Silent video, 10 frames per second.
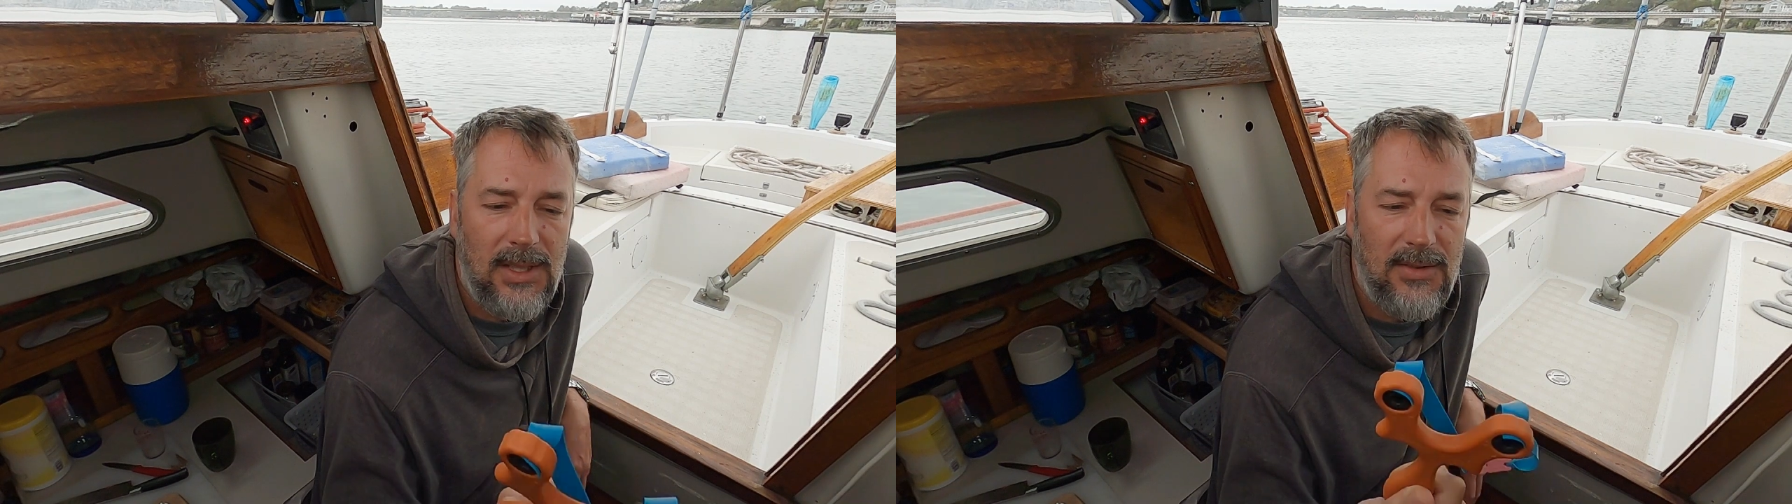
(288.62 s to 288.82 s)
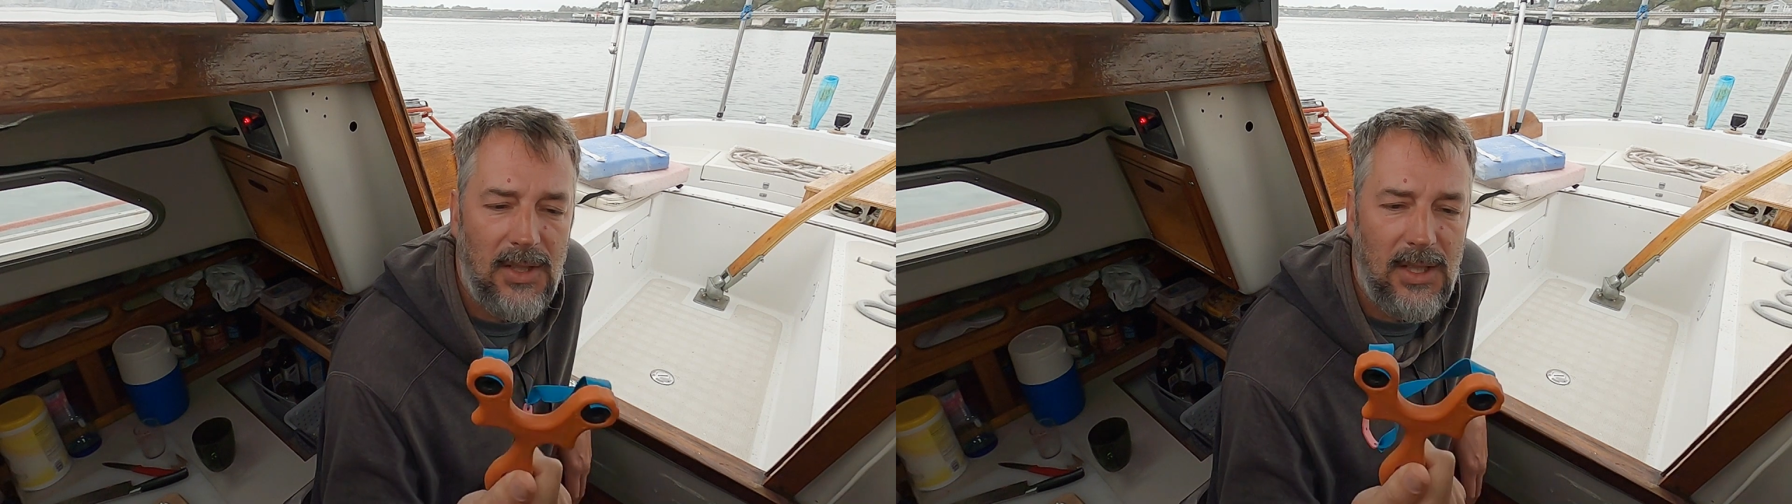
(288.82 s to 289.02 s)

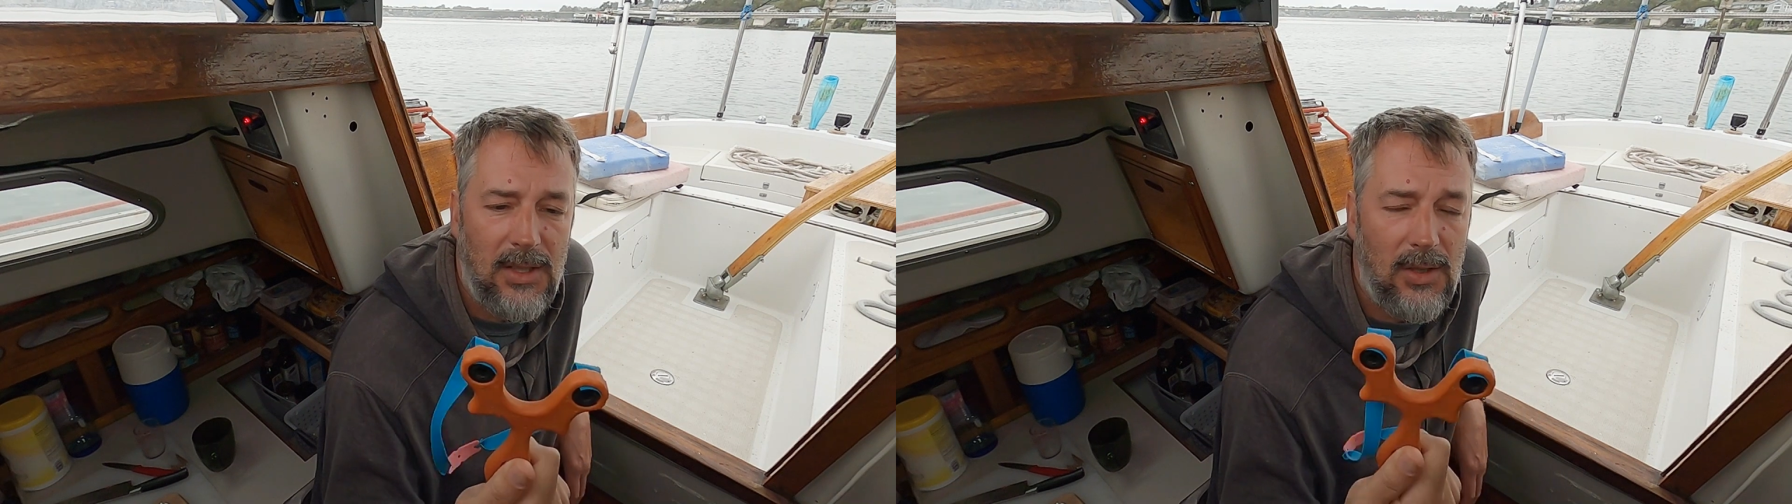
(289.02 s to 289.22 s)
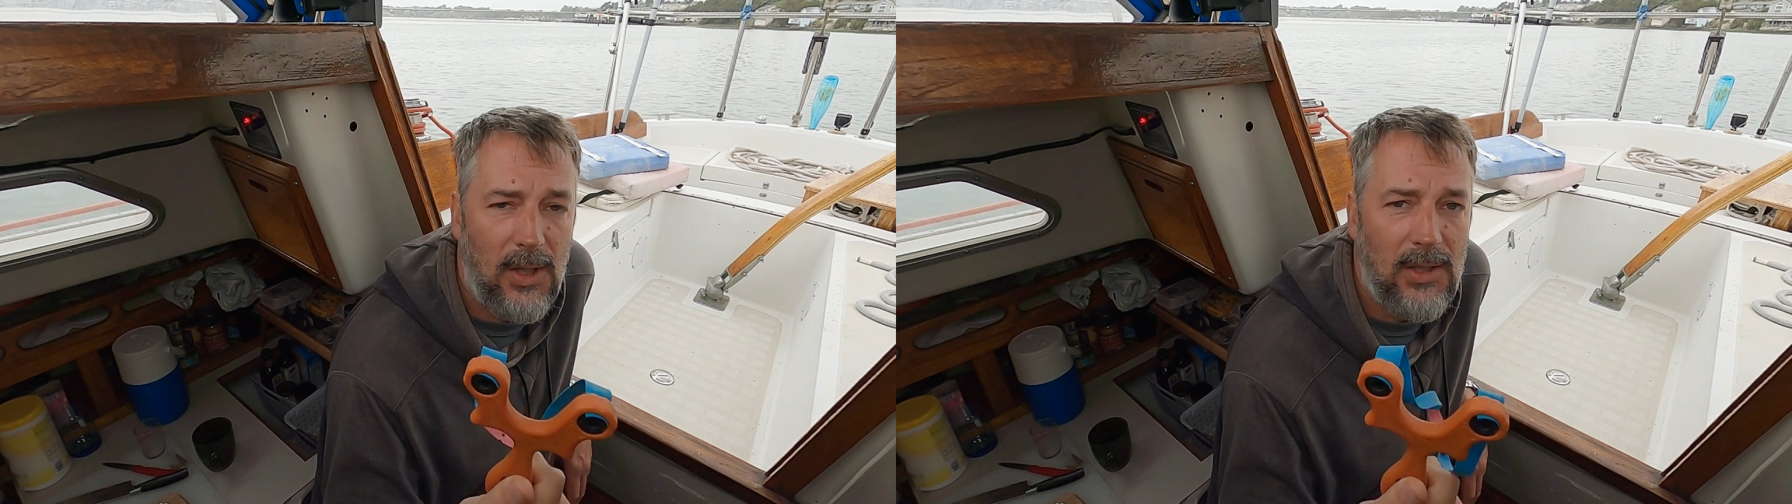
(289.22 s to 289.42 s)
is a
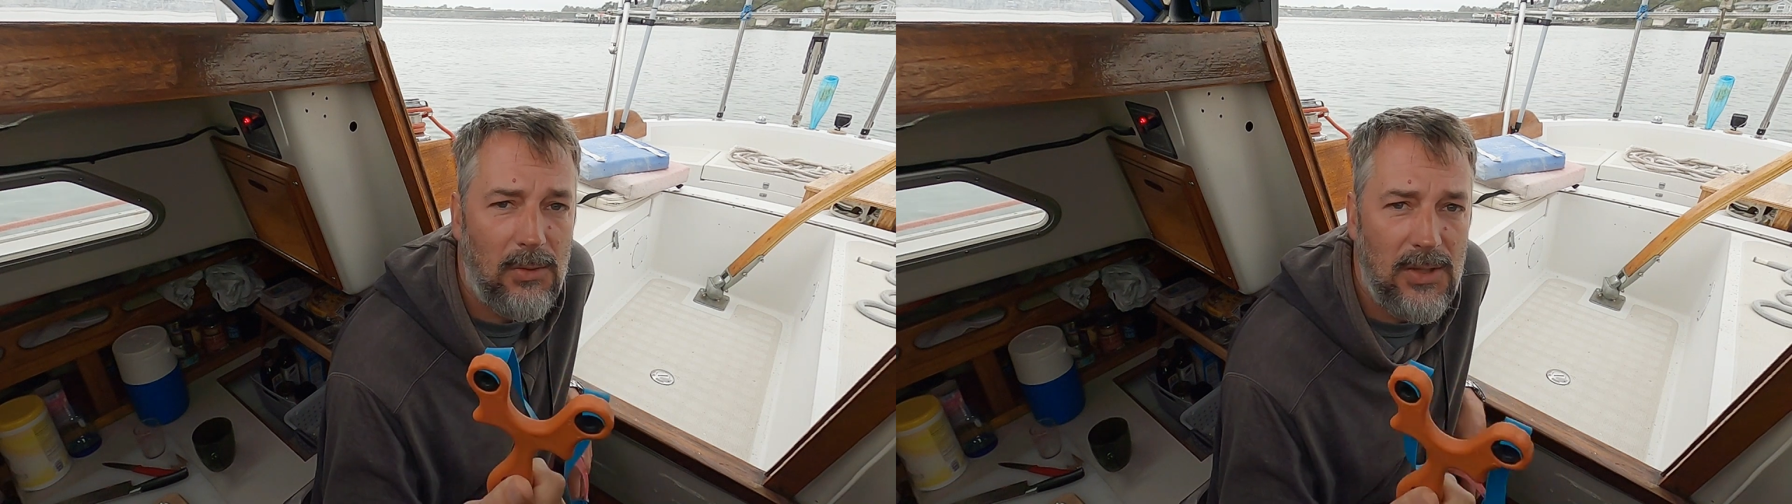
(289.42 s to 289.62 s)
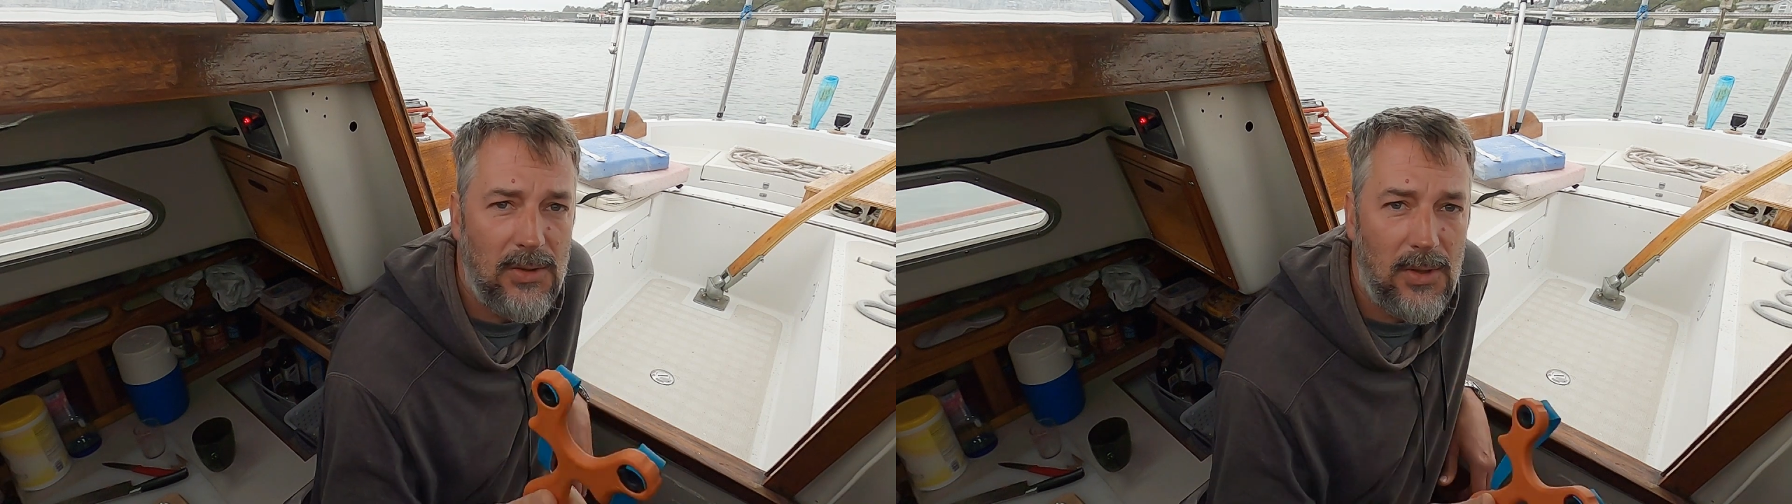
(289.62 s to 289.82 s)
great
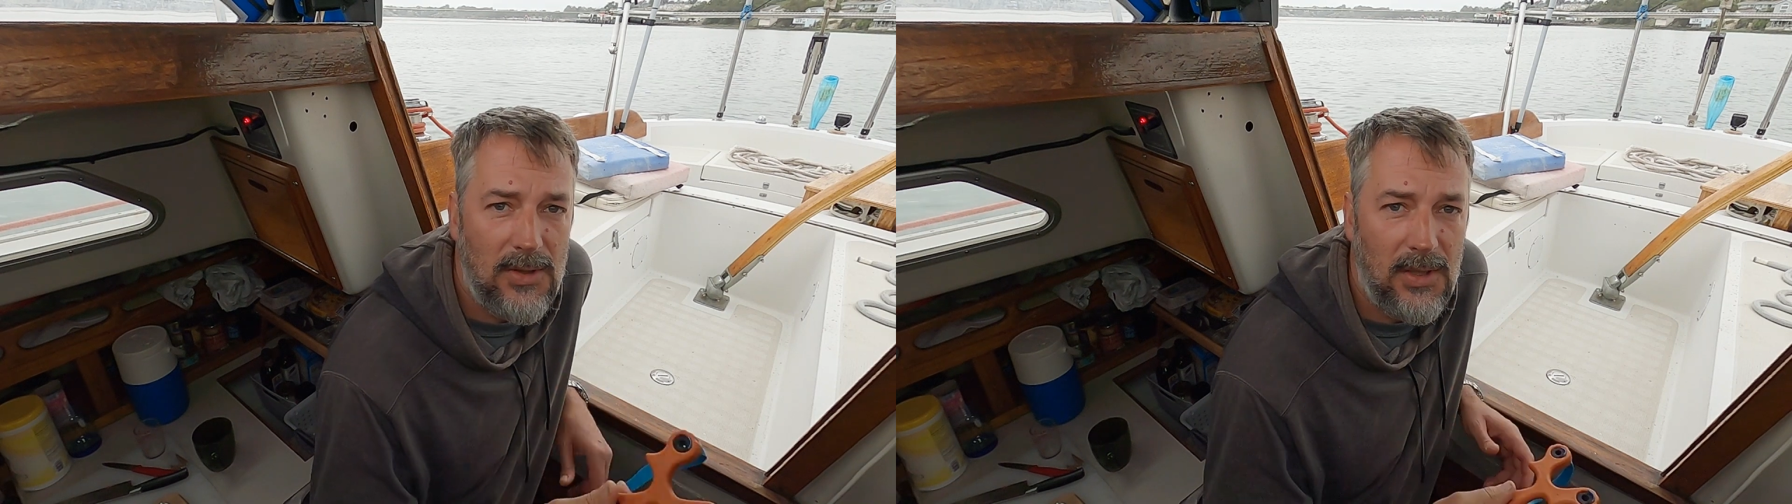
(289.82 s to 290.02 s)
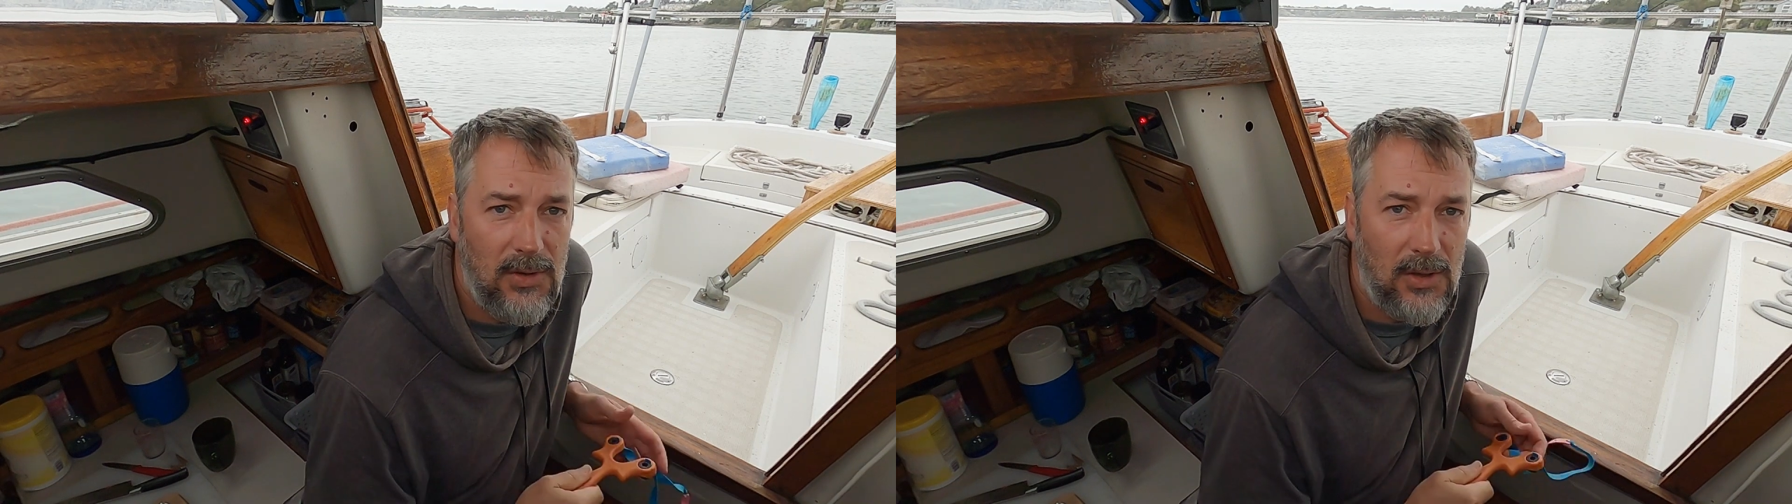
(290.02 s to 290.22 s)

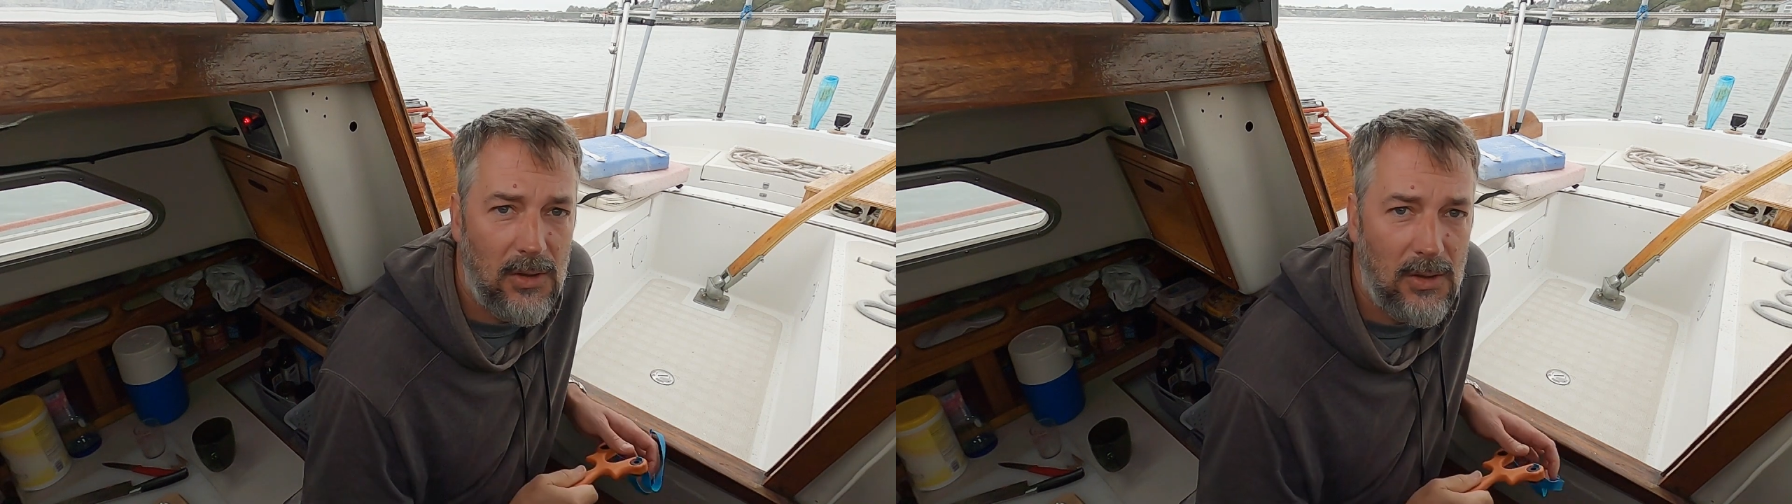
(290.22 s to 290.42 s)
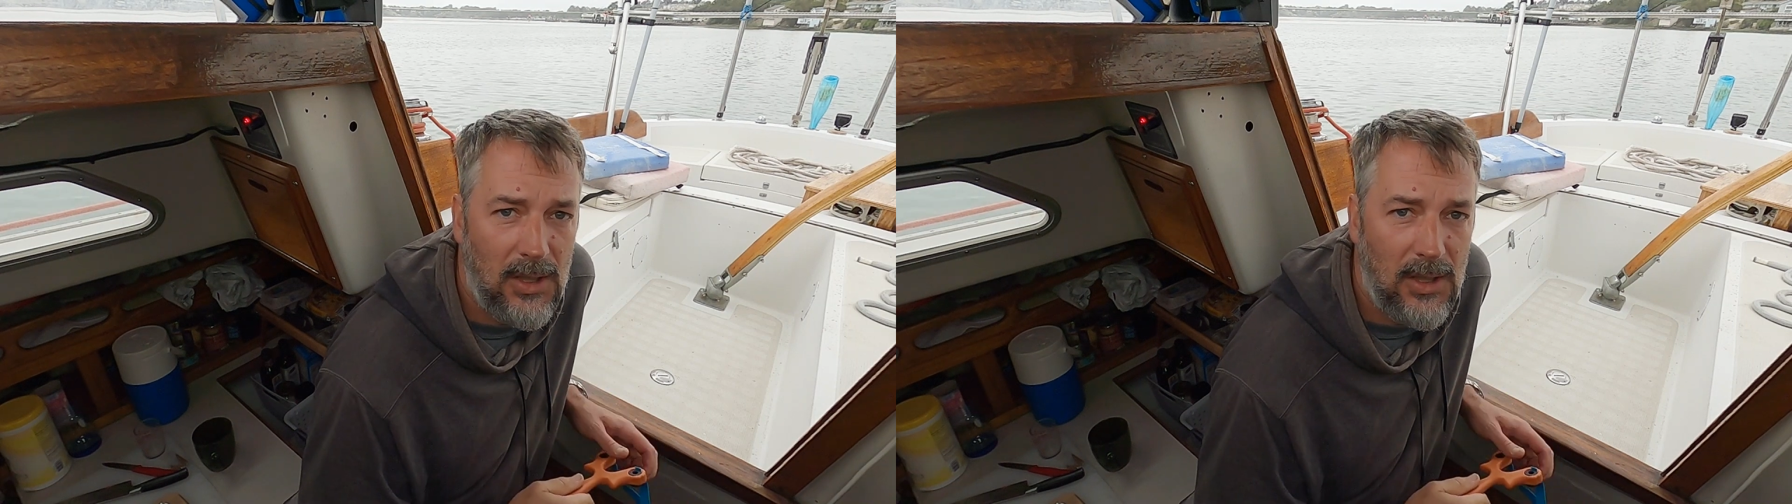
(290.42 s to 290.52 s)
resource if you're